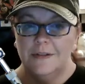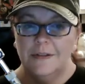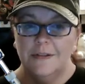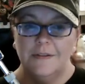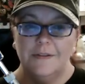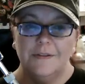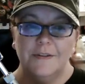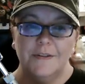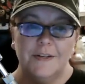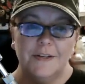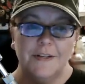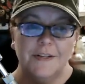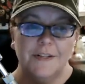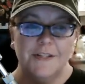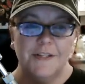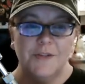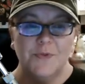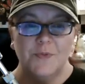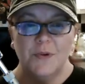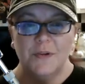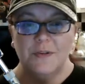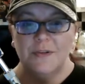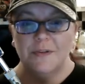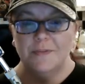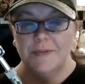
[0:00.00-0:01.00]
Hello guys,
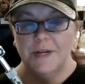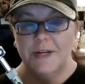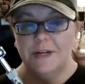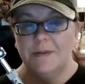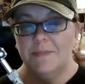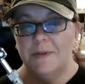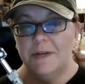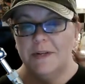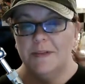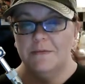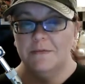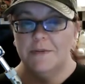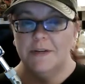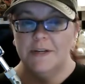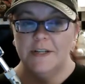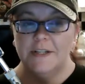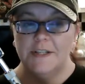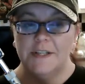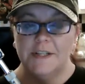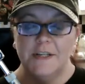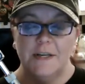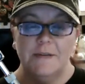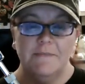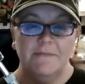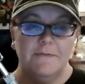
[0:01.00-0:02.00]
welcome back. By the way,
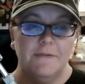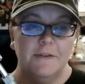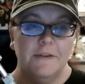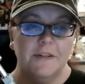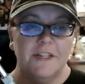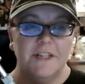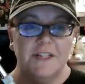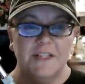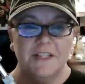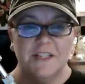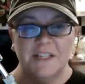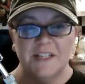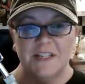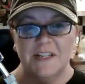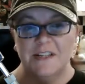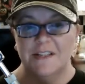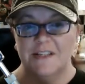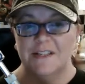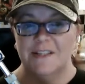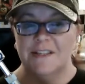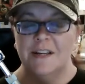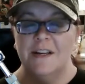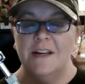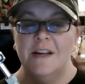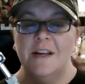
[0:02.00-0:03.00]
Steam fucking
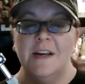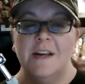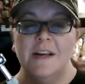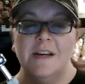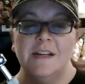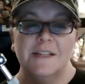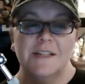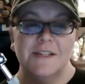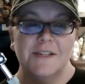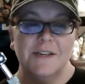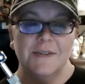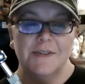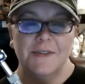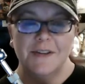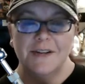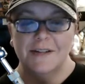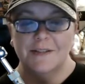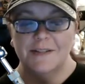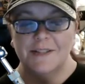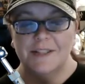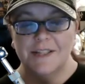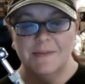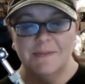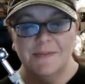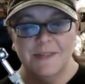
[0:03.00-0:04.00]
sucks. So
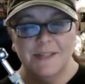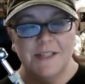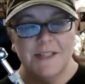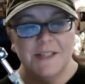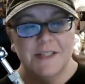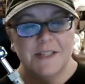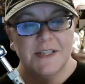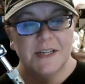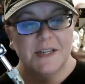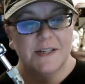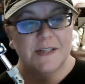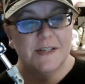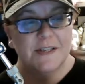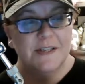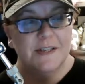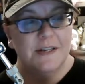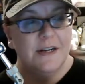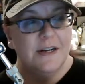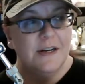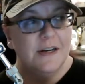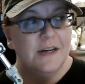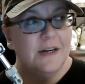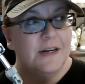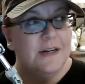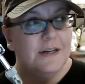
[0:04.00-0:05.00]
there, somebody said it.
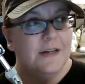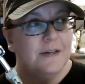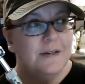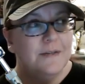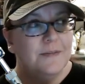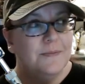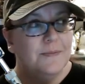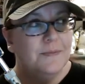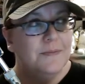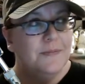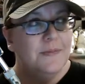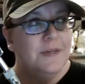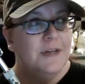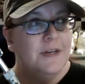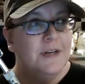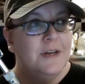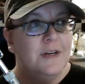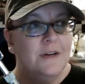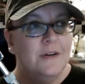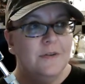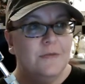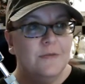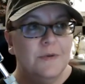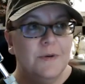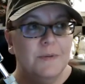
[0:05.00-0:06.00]

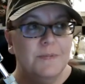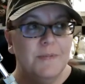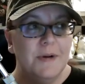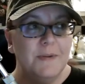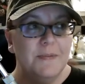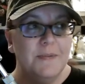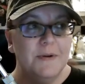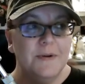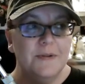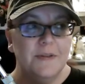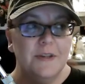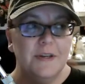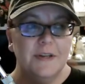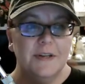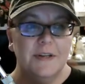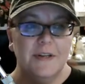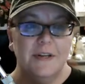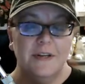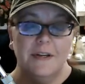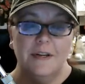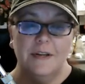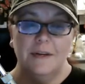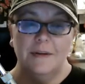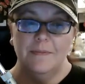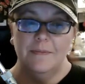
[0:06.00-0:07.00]
Remember that
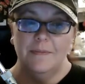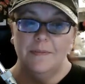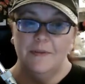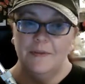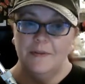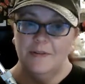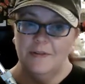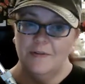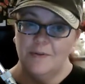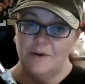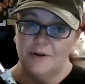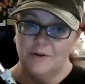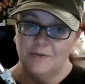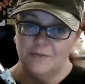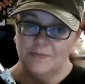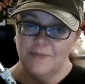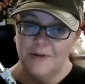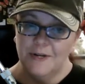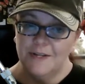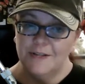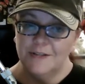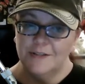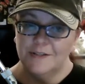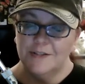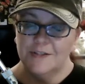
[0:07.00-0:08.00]
game, Vote
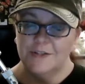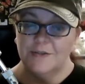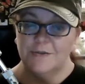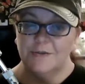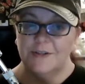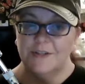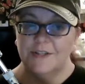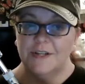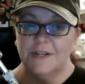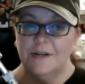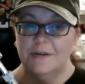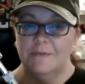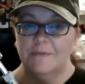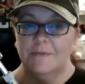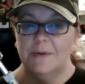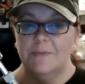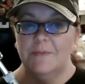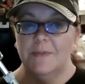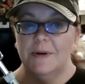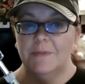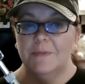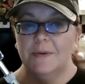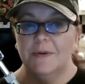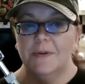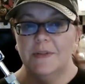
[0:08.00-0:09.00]
Pagan Storytime?
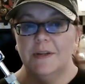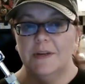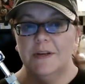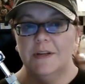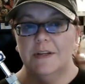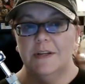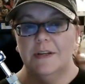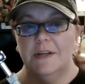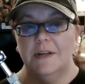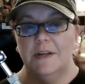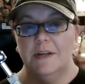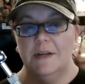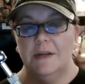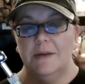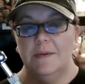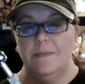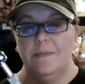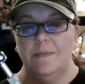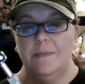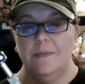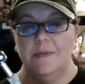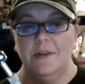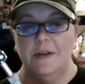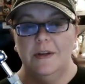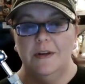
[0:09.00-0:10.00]
Remember that
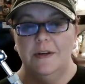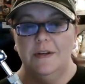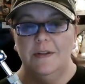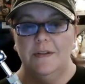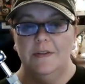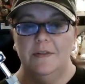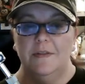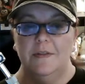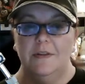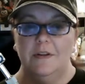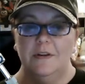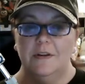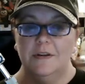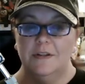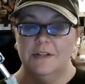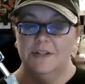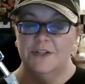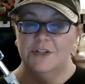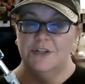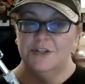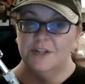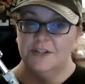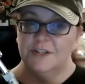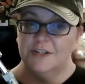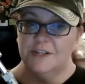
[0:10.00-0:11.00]
game that the
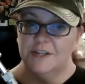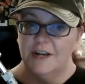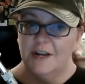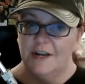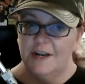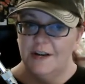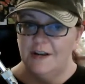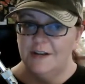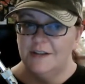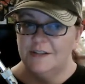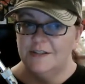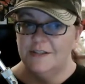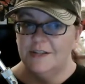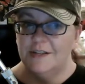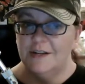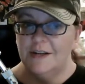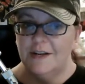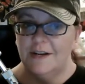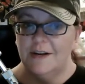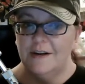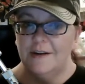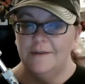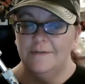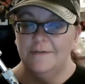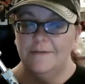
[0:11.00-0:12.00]
gods just had to
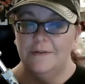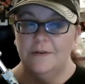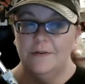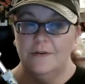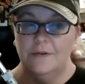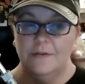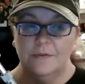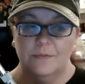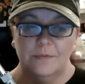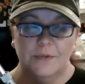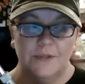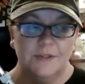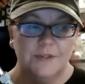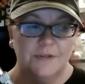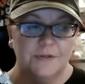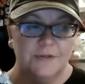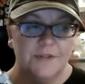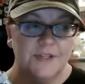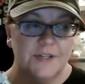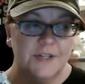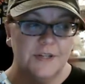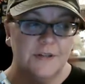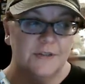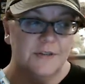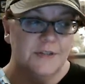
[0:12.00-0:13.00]
have on the winter
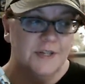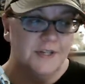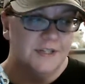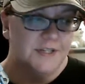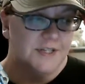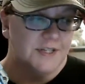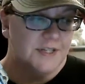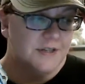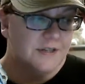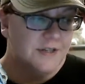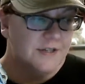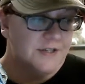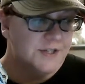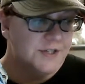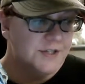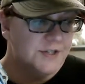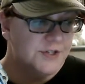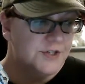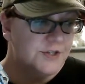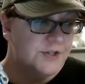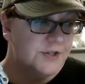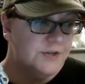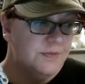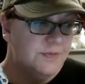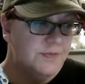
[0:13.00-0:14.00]
sale? And I said, this is
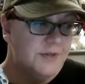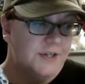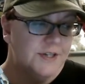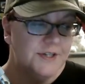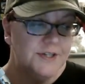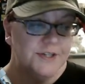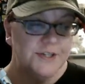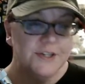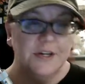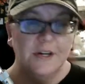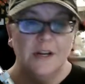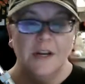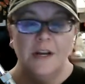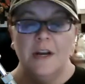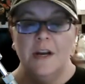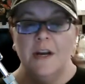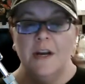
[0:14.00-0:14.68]
too much.